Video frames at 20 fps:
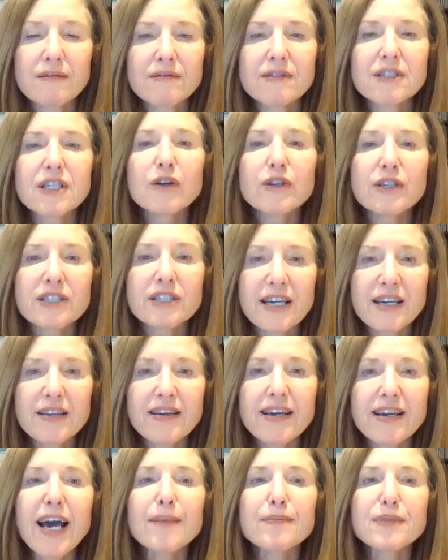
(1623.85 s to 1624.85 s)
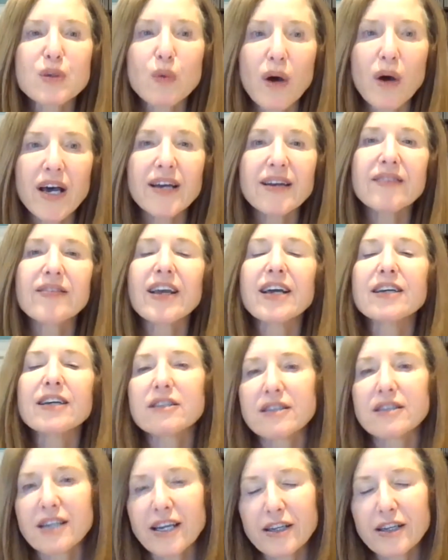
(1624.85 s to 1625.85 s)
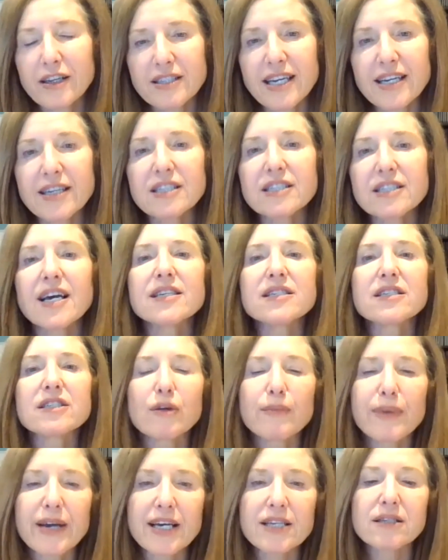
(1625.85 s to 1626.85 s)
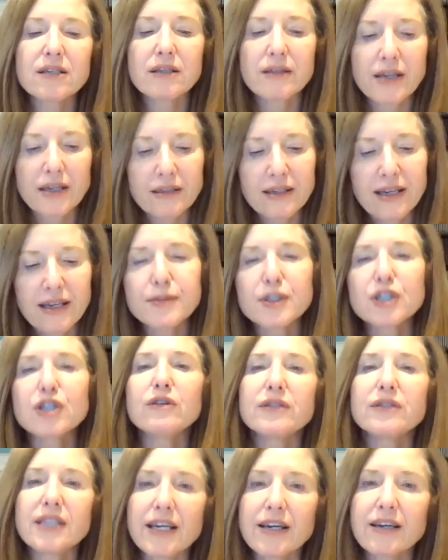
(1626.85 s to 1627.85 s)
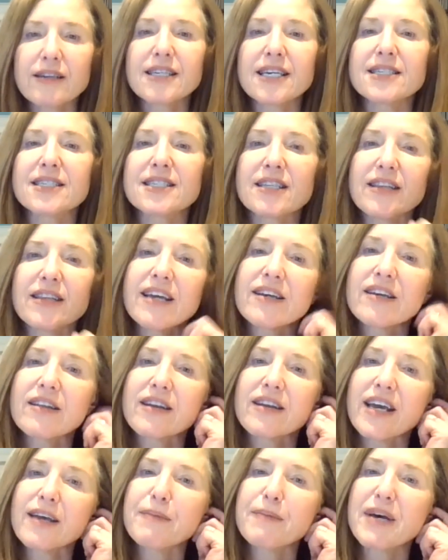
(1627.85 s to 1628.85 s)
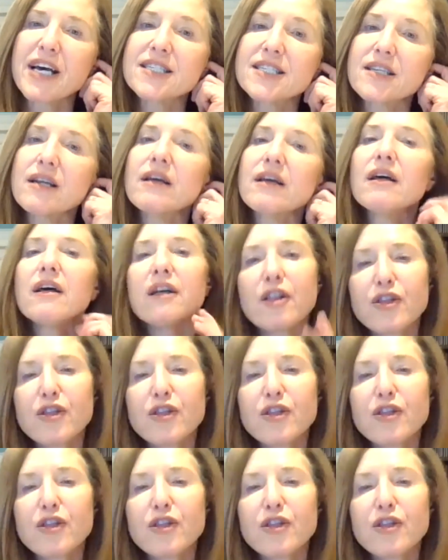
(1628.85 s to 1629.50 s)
So you take one at the end of the day, you'll take a test, you'll pass at the CAPS 2, you take a test at the end of the day, pass it.